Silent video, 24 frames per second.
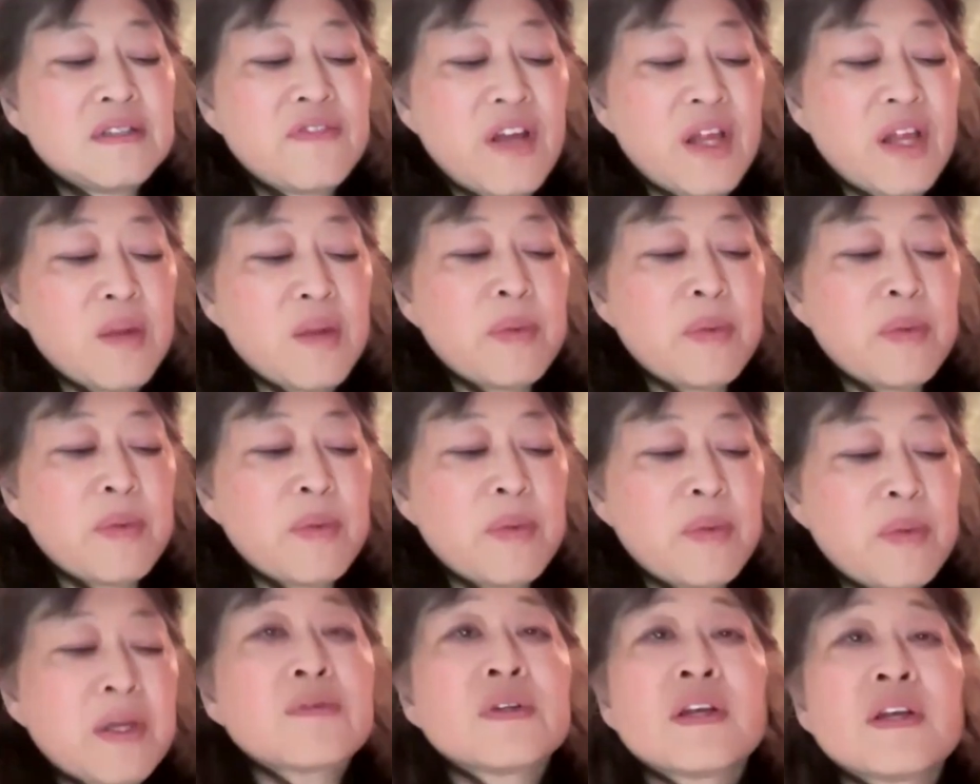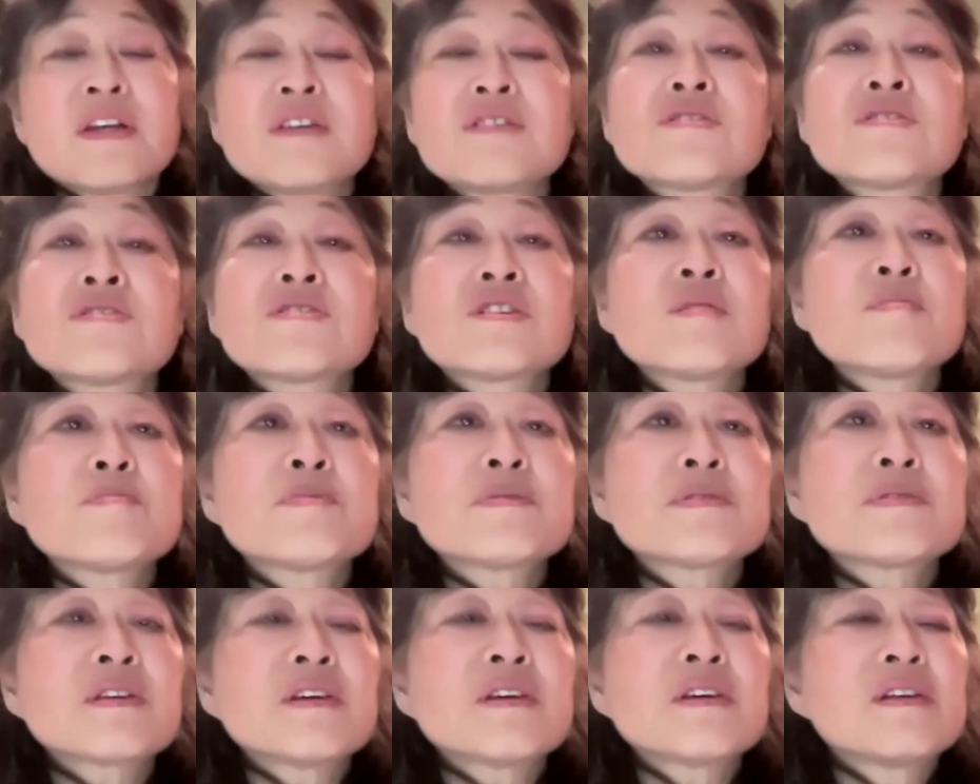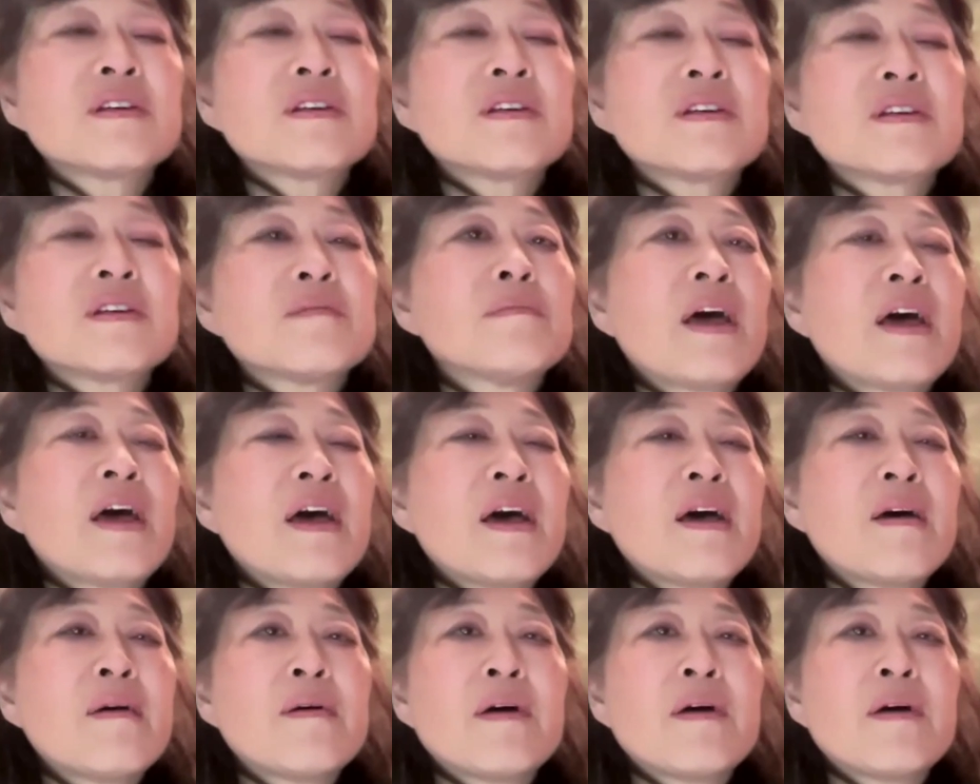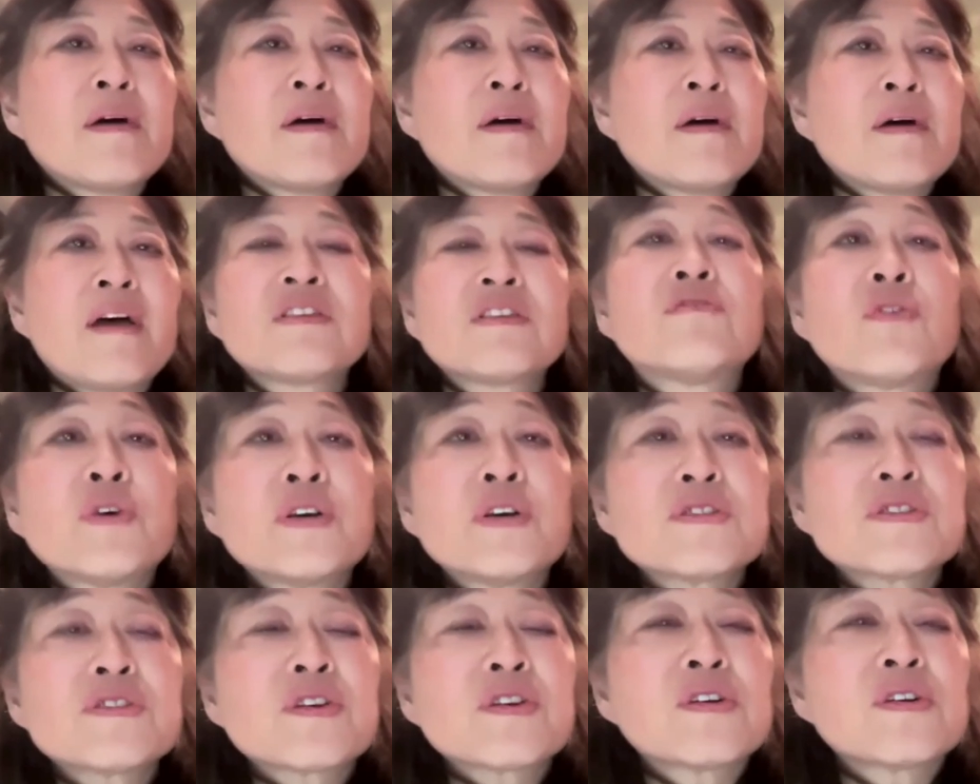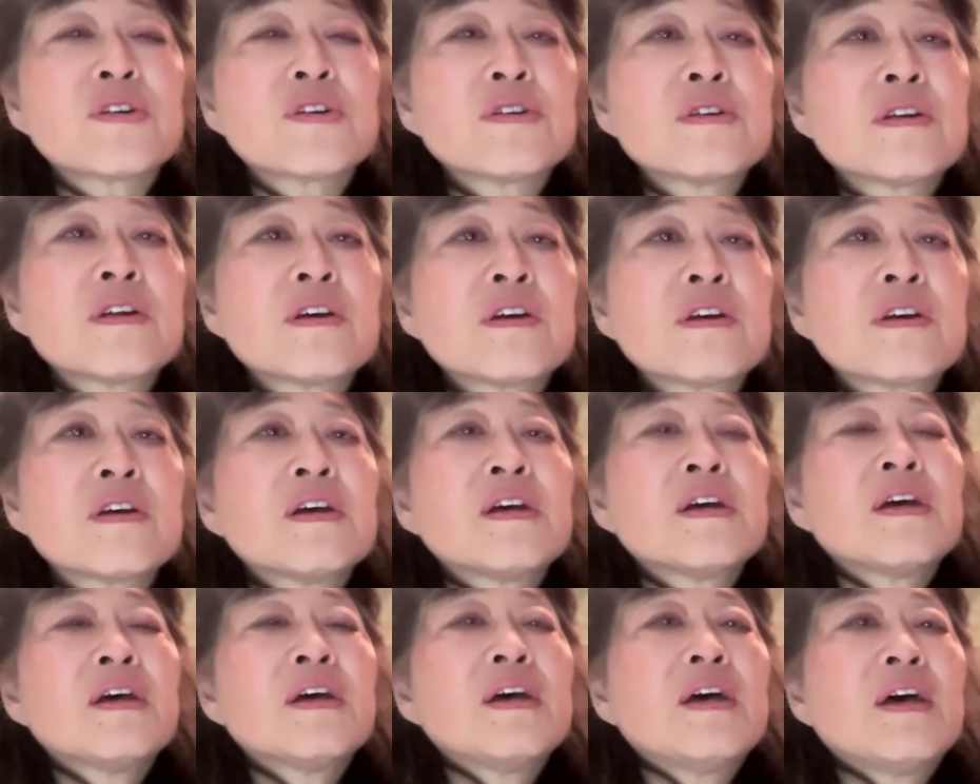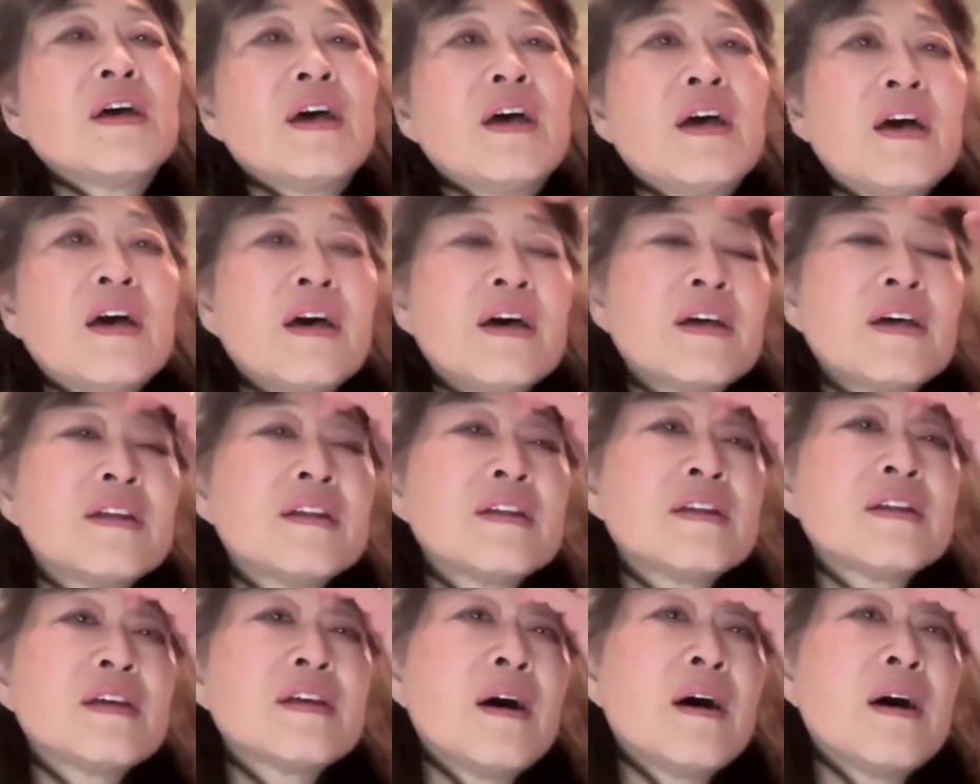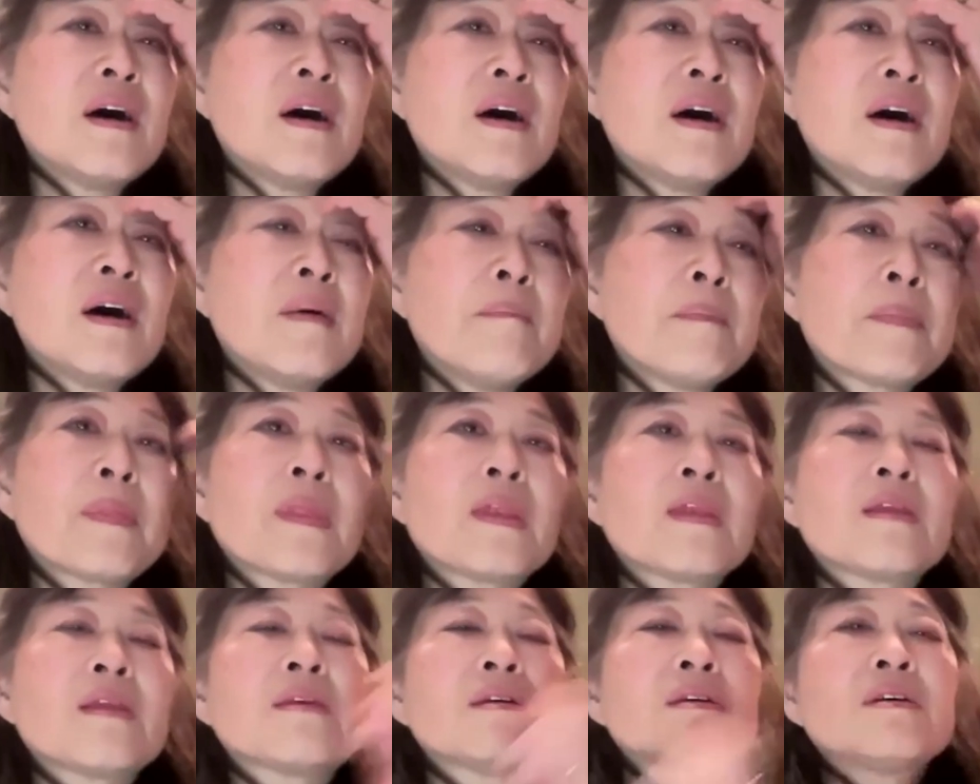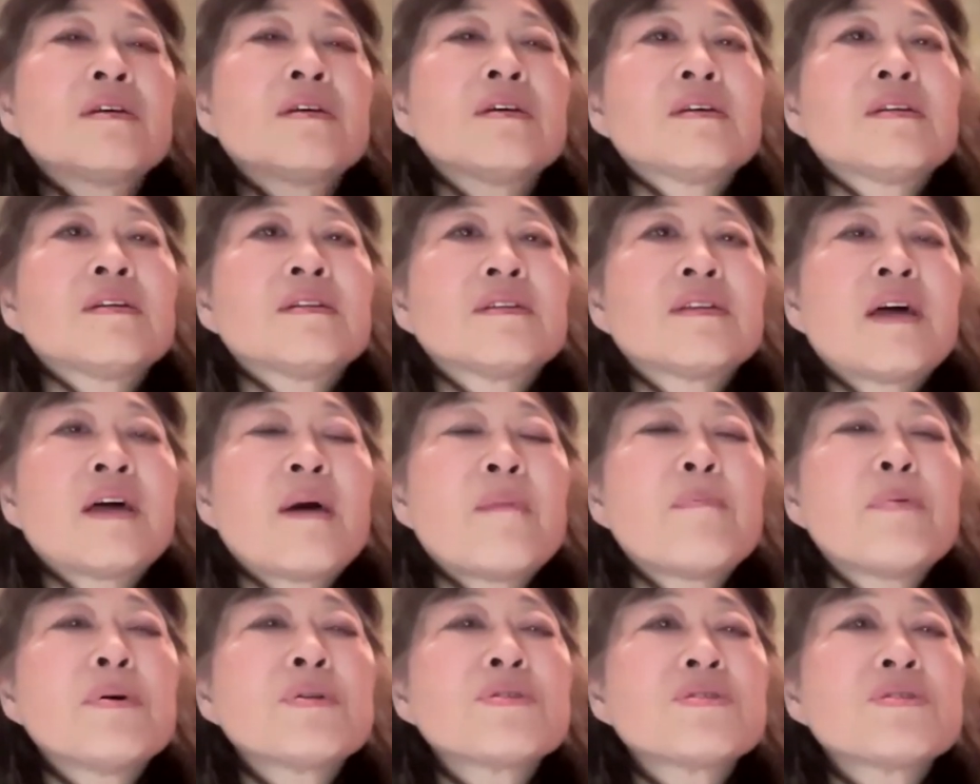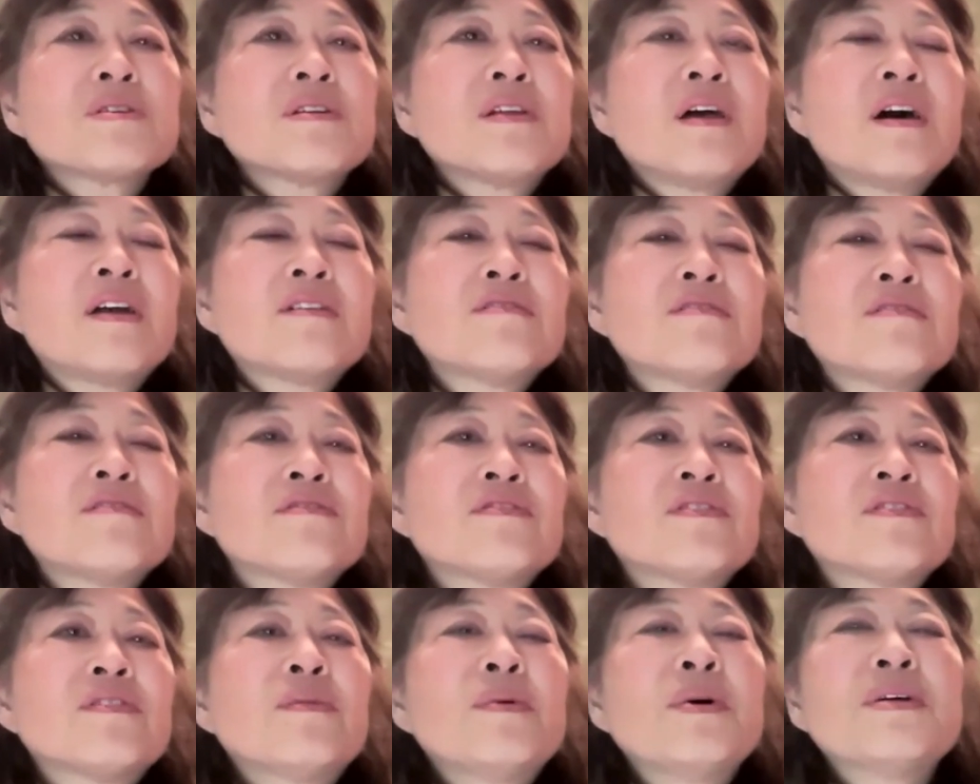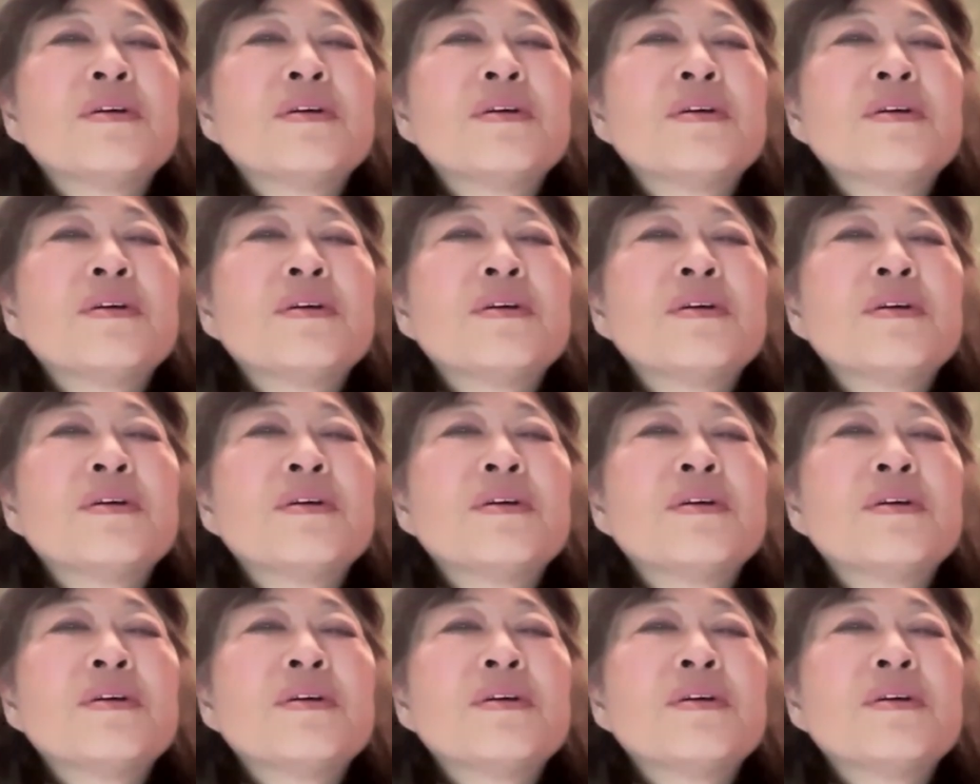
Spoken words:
developing relationships and having their voice heard. And that puts a lot of,